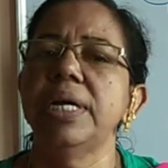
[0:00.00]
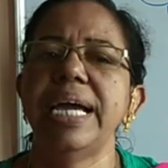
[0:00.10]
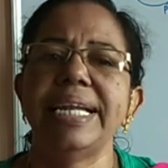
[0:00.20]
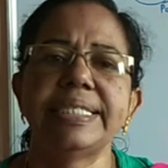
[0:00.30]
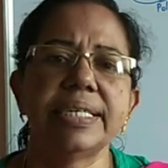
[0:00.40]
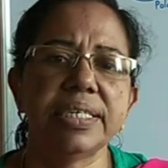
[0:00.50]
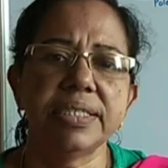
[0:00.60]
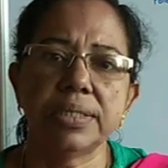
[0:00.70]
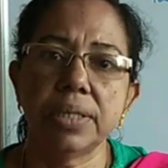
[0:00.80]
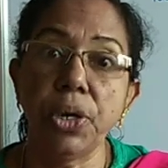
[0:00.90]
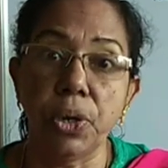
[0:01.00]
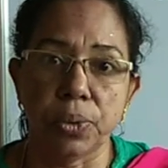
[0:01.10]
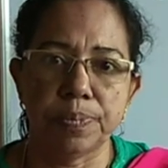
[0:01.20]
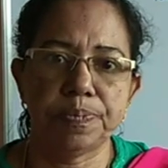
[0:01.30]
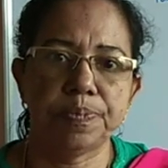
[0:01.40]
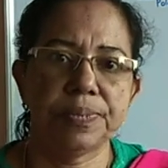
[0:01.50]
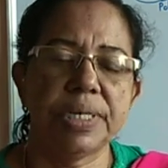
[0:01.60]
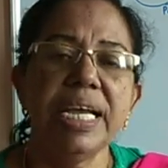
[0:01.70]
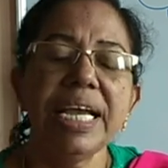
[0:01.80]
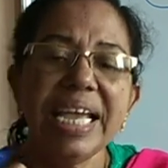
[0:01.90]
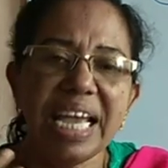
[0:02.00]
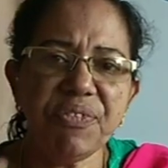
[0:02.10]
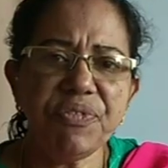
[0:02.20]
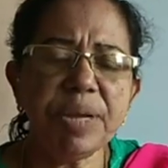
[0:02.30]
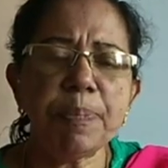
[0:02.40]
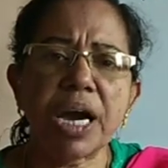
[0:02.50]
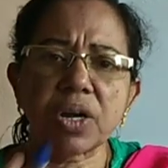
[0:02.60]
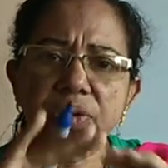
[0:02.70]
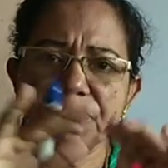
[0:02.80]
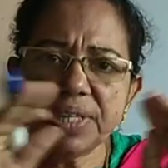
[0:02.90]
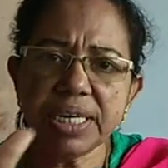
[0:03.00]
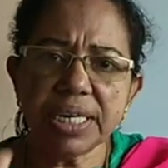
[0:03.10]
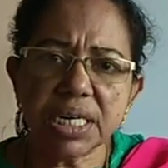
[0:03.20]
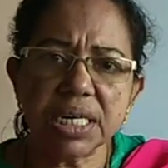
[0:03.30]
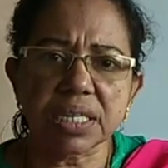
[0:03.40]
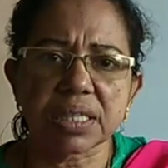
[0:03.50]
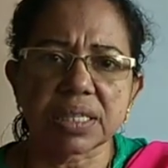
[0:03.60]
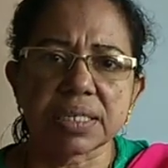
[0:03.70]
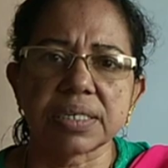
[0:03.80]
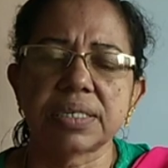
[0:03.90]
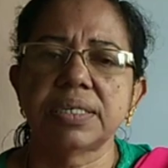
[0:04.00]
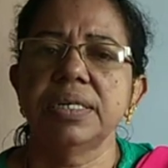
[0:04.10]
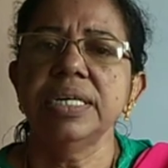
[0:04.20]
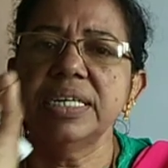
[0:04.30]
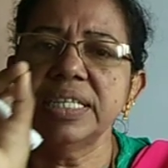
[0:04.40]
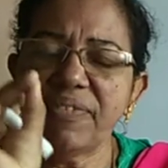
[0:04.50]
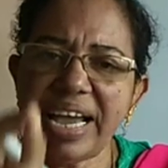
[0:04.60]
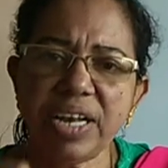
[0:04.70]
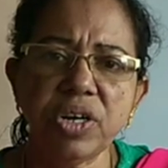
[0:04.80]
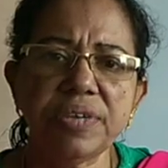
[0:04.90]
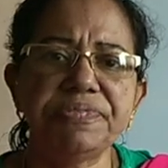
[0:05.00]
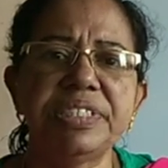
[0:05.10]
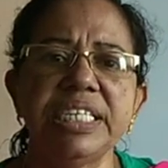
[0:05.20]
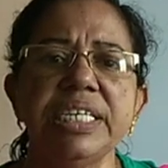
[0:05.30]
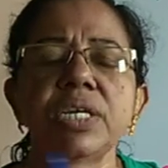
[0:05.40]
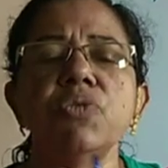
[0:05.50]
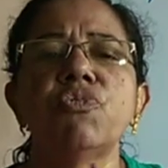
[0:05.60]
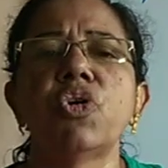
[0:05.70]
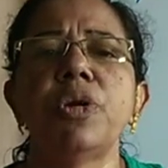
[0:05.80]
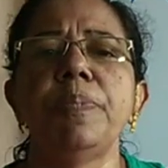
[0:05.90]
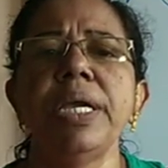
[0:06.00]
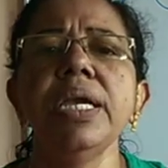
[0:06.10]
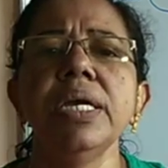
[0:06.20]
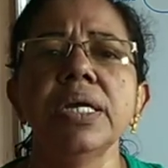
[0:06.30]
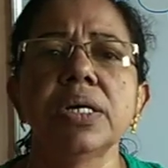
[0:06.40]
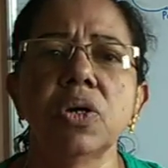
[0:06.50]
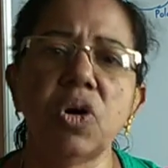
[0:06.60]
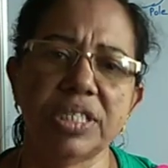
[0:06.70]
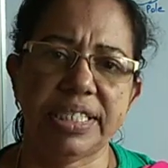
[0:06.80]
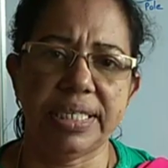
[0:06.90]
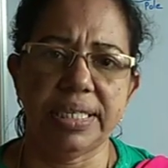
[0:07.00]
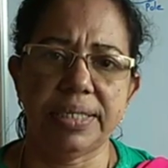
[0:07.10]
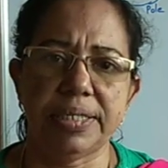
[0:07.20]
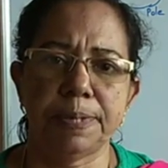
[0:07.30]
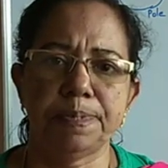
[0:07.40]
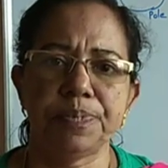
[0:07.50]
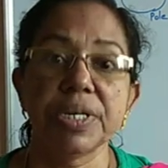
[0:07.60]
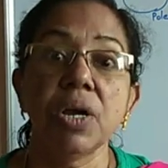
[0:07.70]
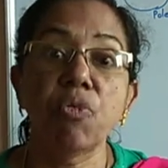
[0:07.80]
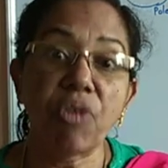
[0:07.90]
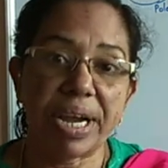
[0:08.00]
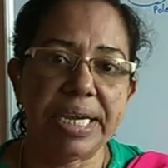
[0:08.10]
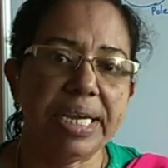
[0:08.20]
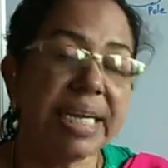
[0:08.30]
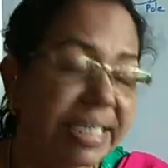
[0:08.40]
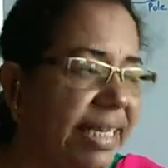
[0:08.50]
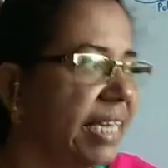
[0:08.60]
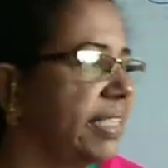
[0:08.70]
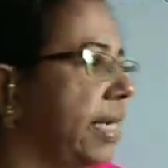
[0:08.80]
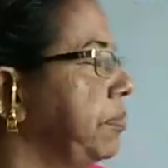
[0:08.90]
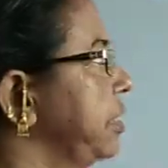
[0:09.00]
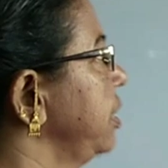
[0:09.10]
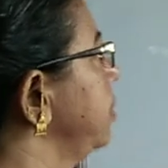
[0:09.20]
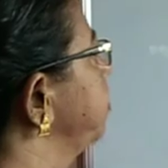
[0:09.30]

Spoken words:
Answer is no. Every part of the earth, the value of G won't be constant. Why? Its answer I am saying.